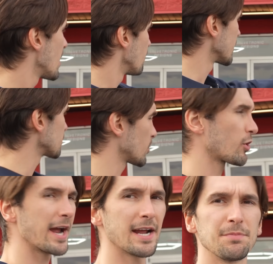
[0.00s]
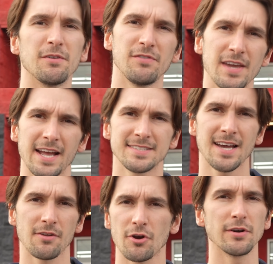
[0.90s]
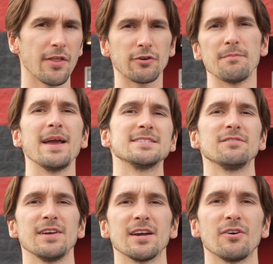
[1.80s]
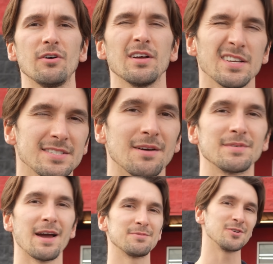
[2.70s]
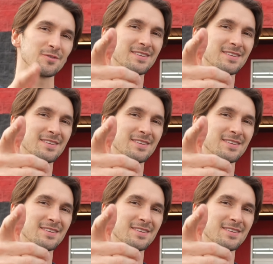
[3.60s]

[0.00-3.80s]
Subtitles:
which will crank up the V8 sound on another amazing vehicle sometime soon.